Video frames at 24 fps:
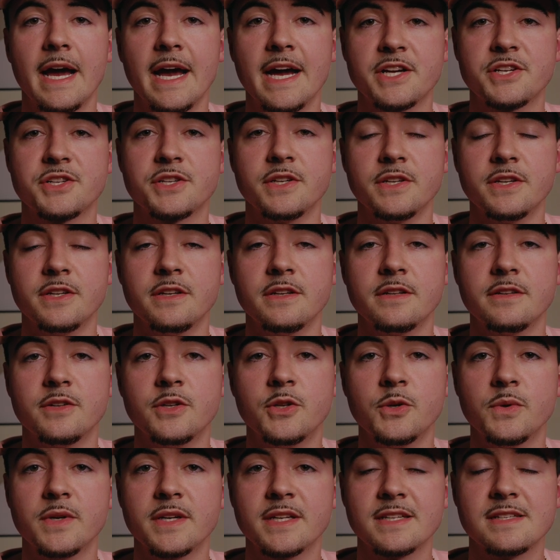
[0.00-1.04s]
actually
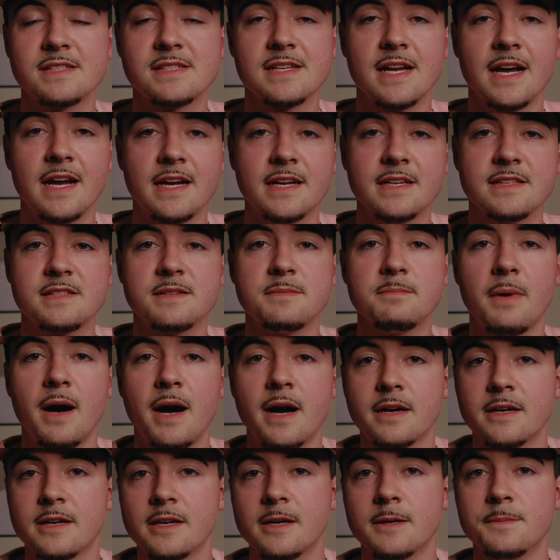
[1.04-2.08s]
doing designs and
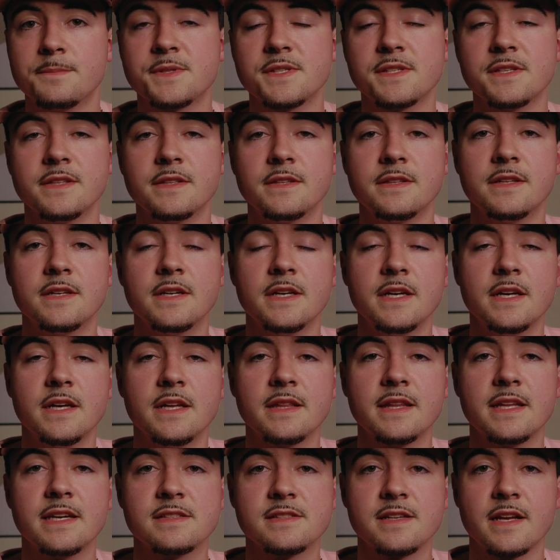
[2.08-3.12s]
mock-ups and
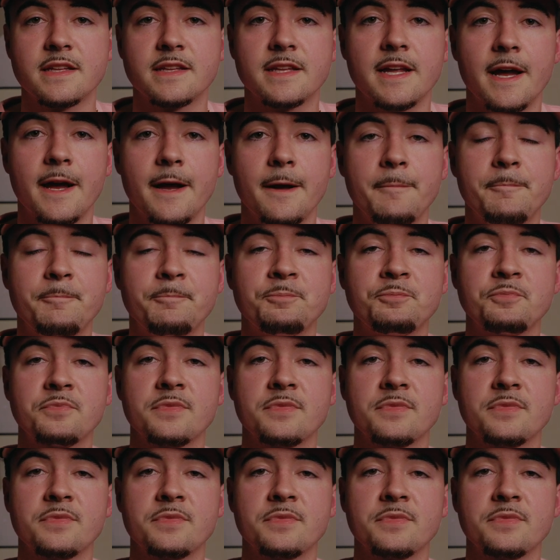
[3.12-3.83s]
things like that.